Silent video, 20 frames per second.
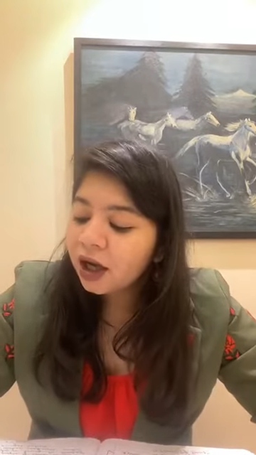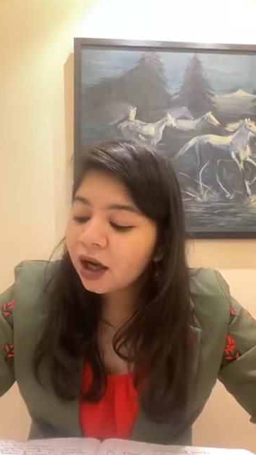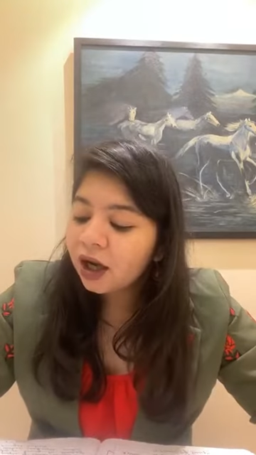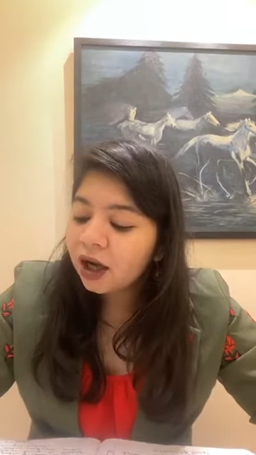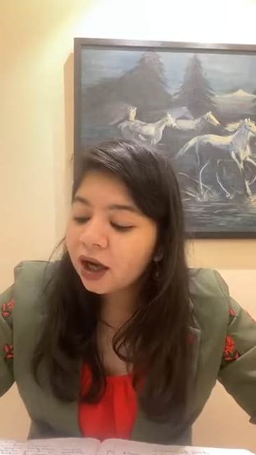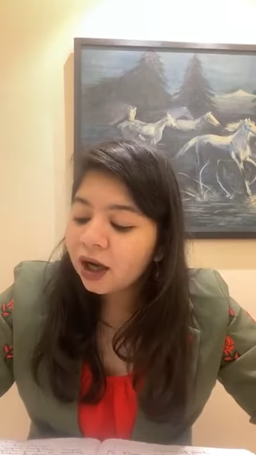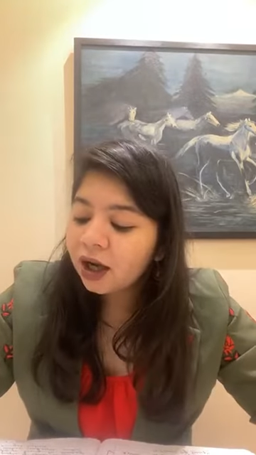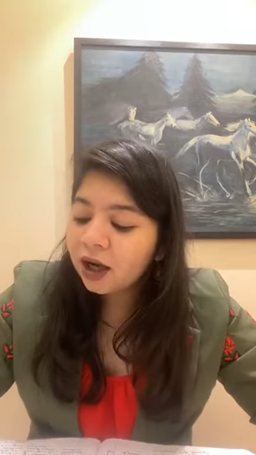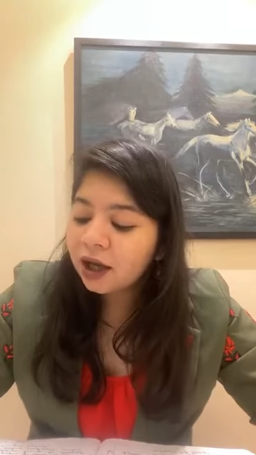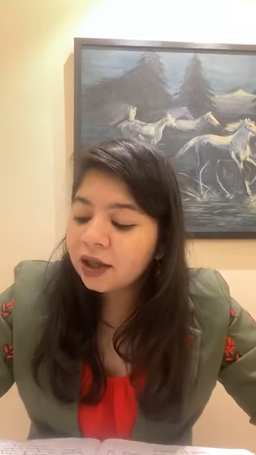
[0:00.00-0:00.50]

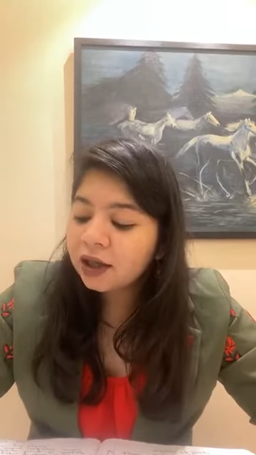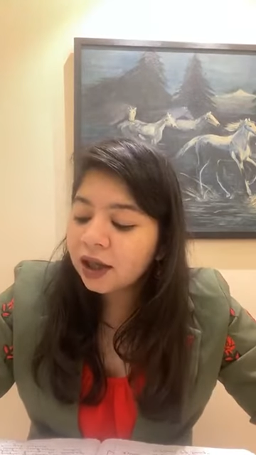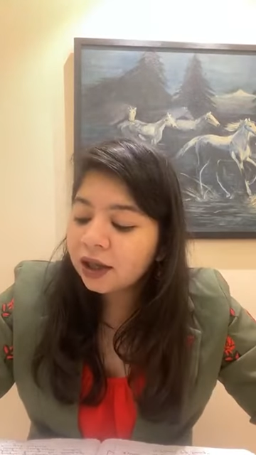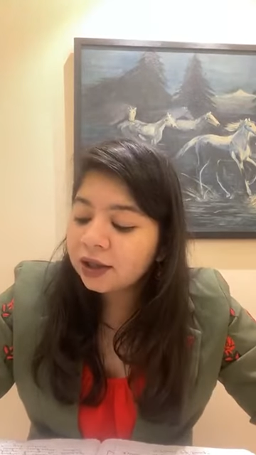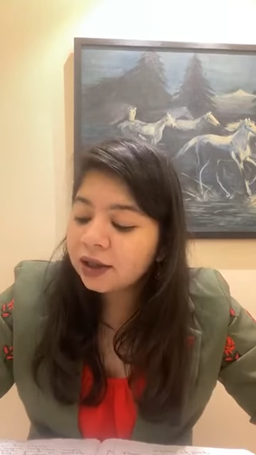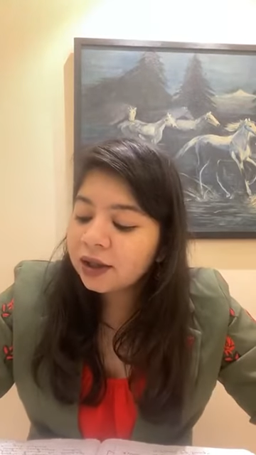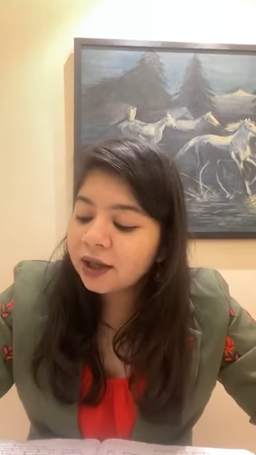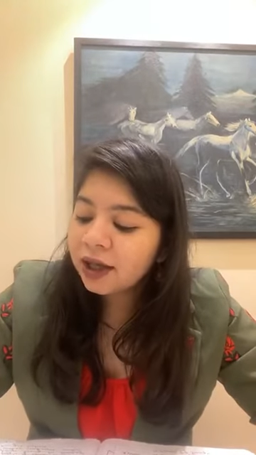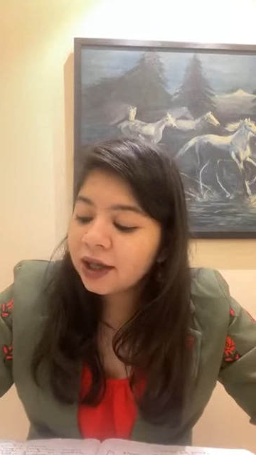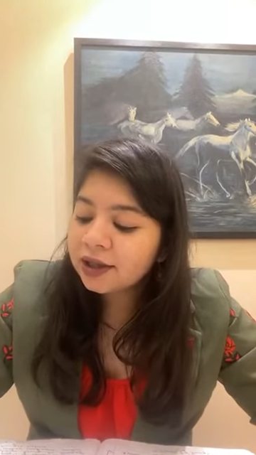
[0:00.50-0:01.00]

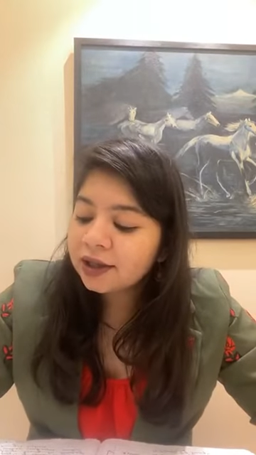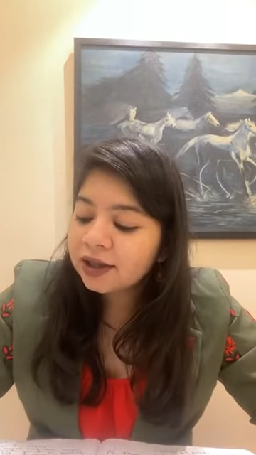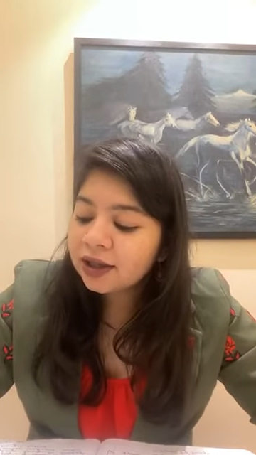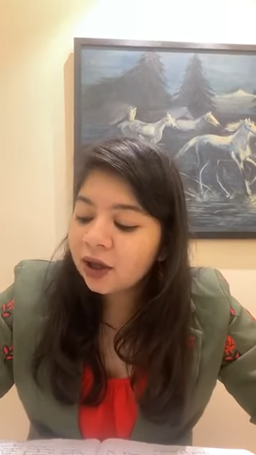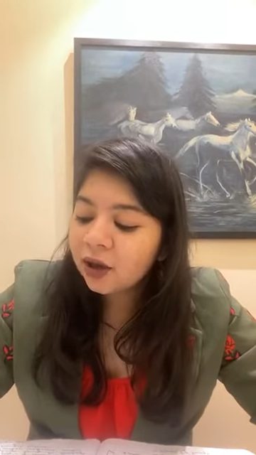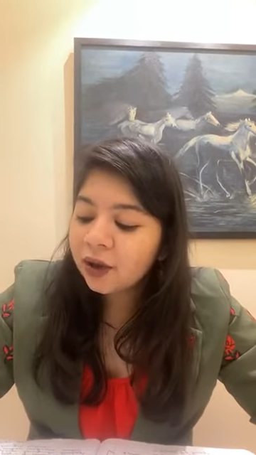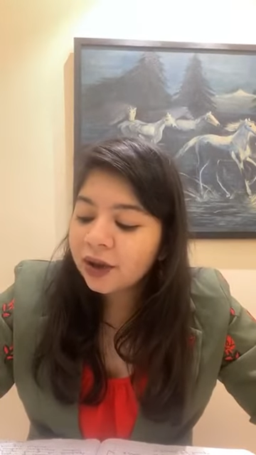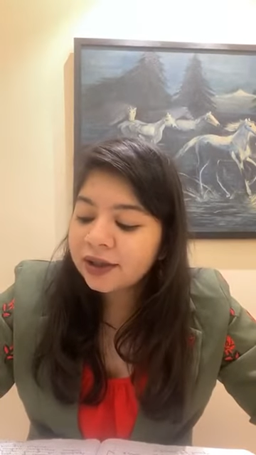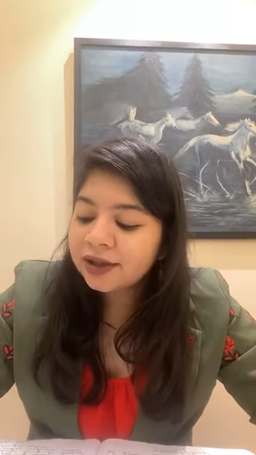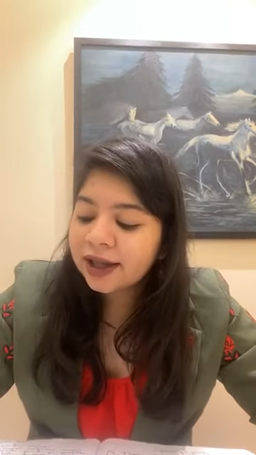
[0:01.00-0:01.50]
Another case
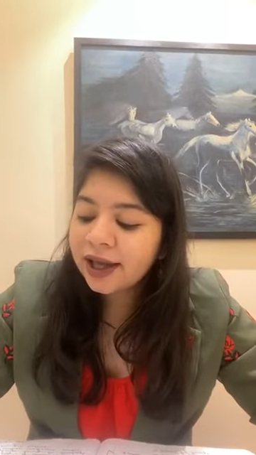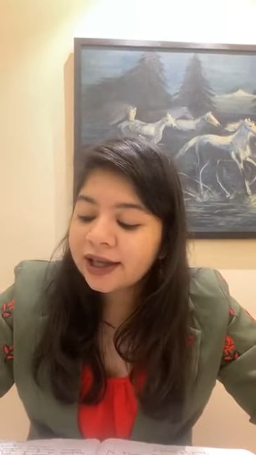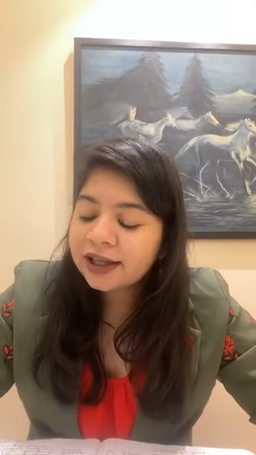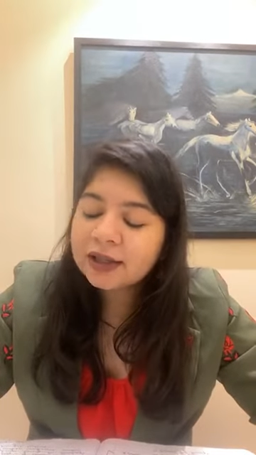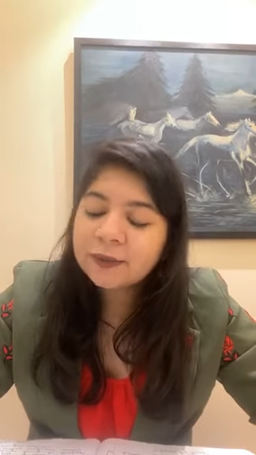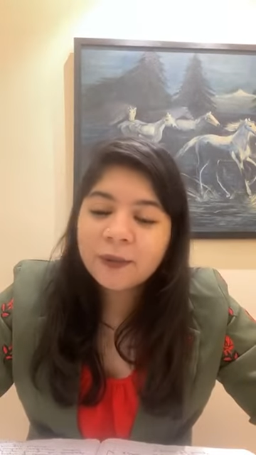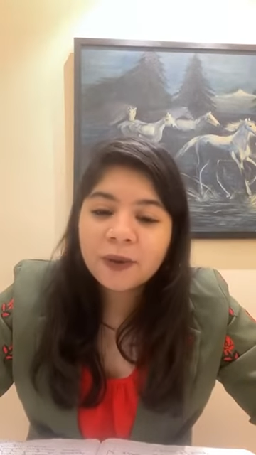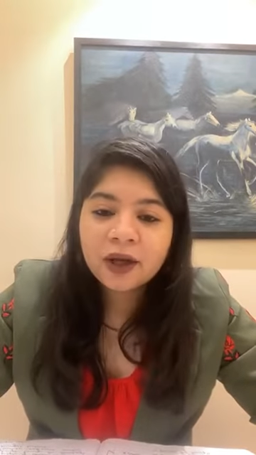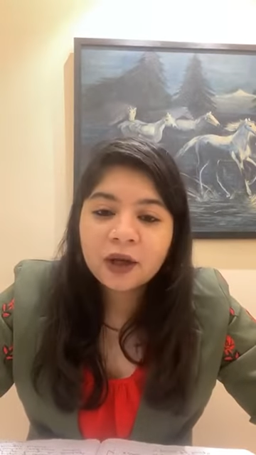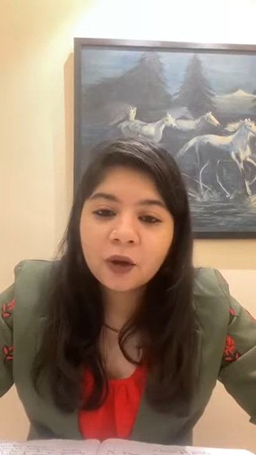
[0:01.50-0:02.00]
law is
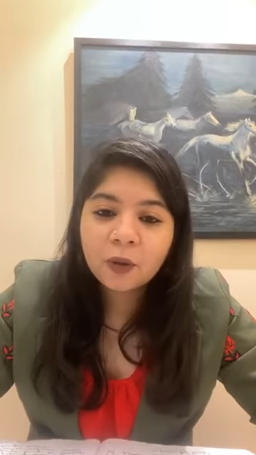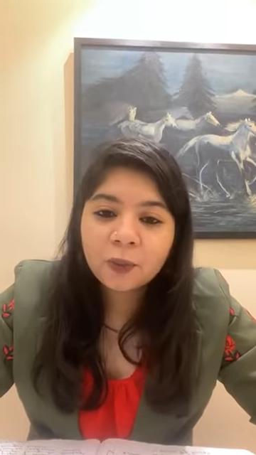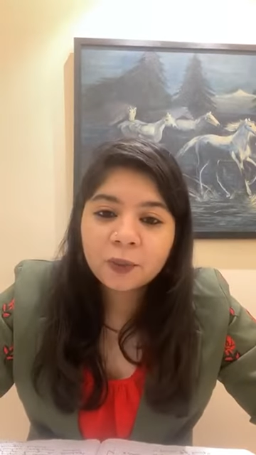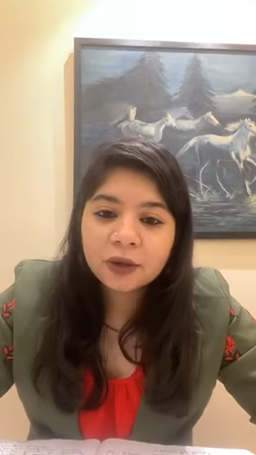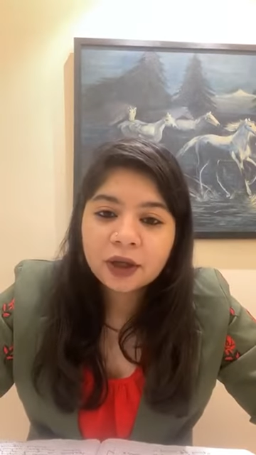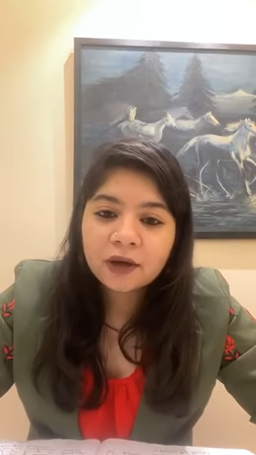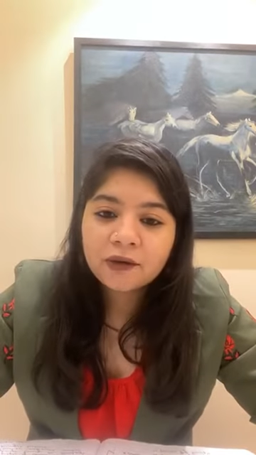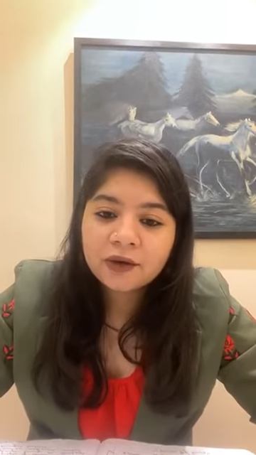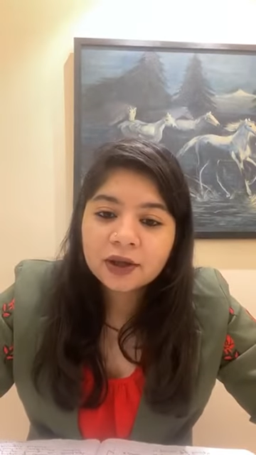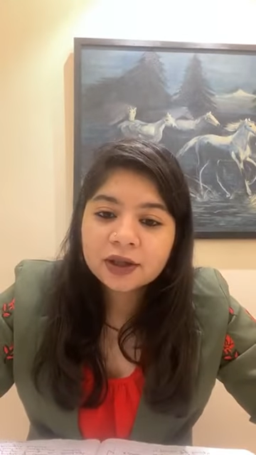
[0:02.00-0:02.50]
SP
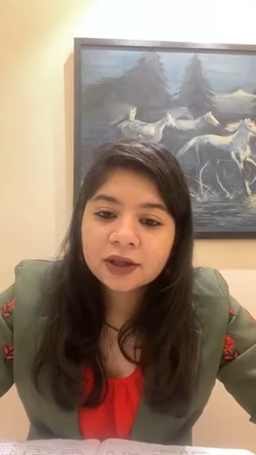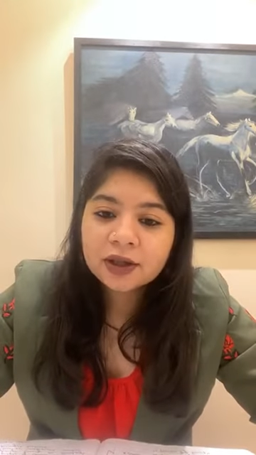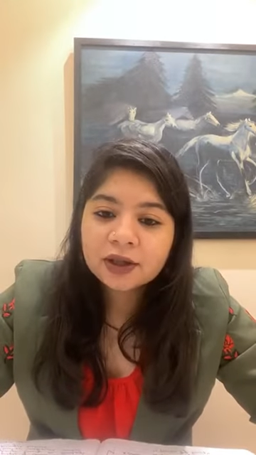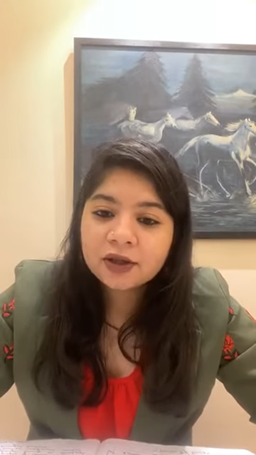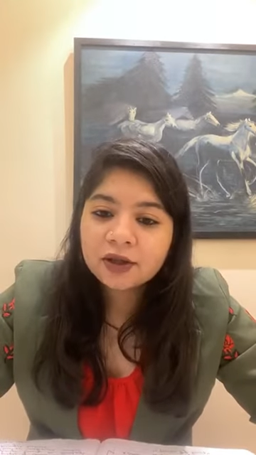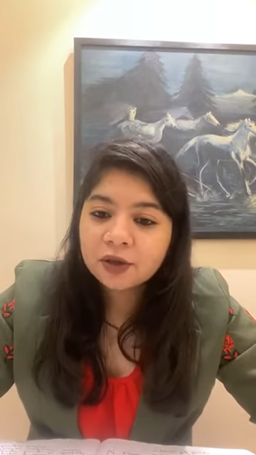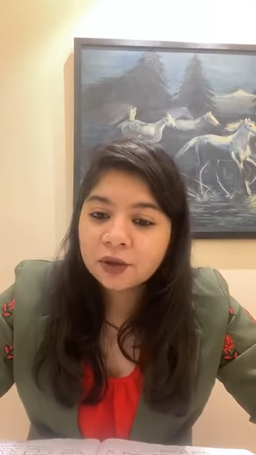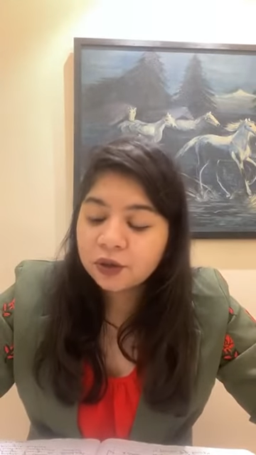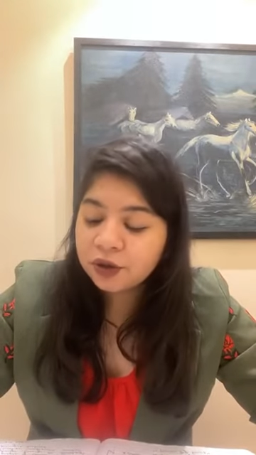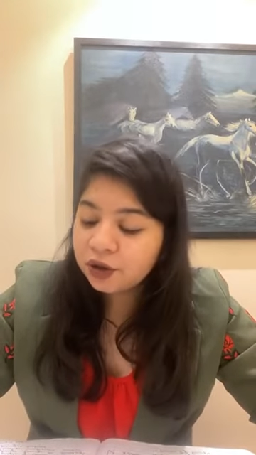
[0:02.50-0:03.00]
Gupta
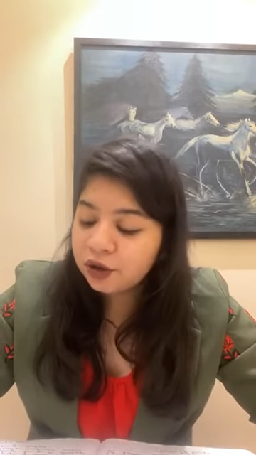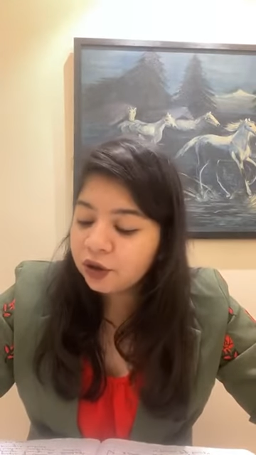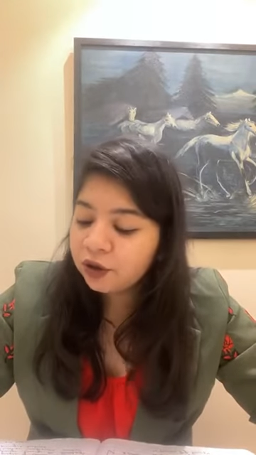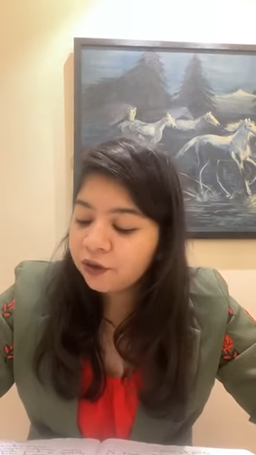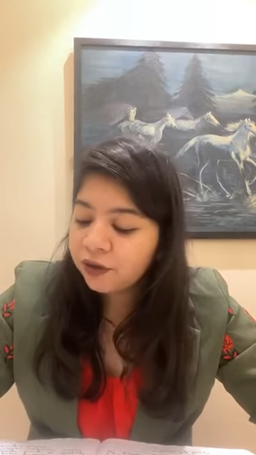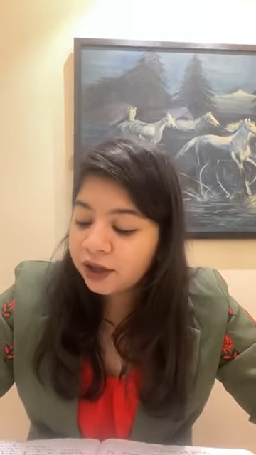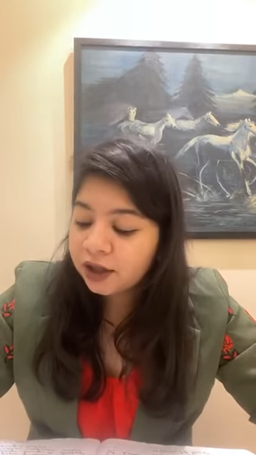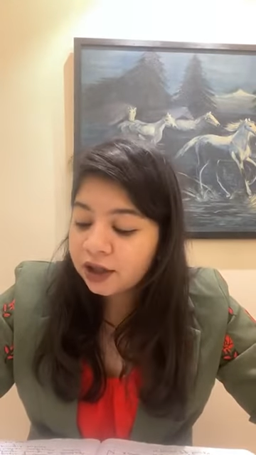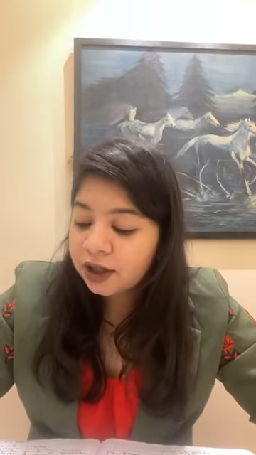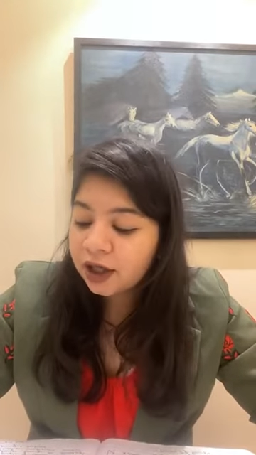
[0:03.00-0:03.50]
versus Union
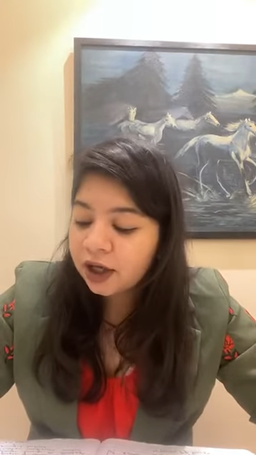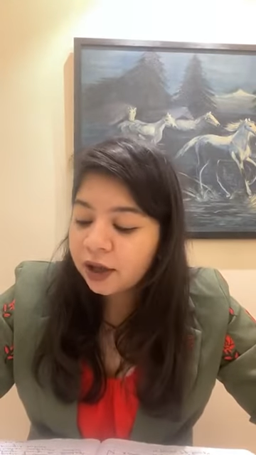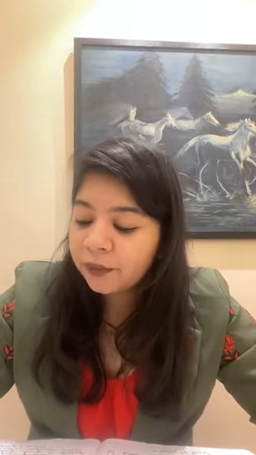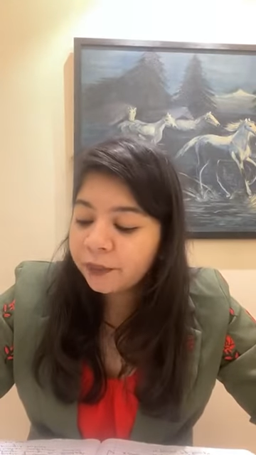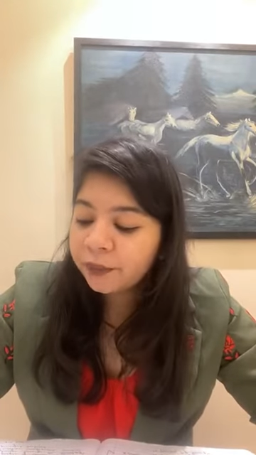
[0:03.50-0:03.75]
of India,